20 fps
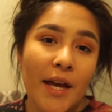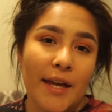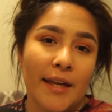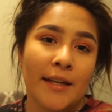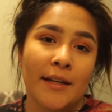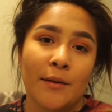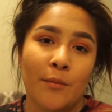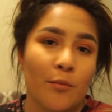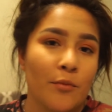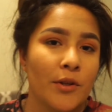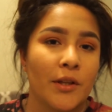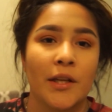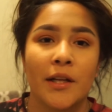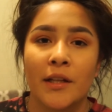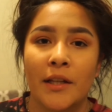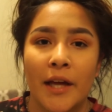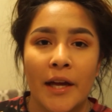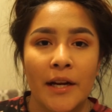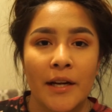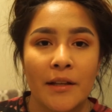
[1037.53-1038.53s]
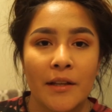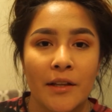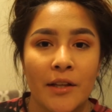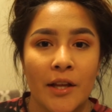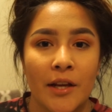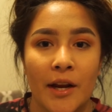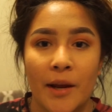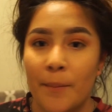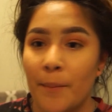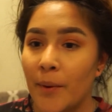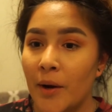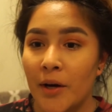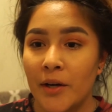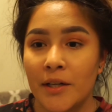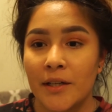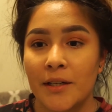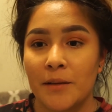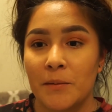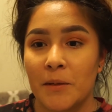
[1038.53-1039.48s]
and I'm really glad that I bought it.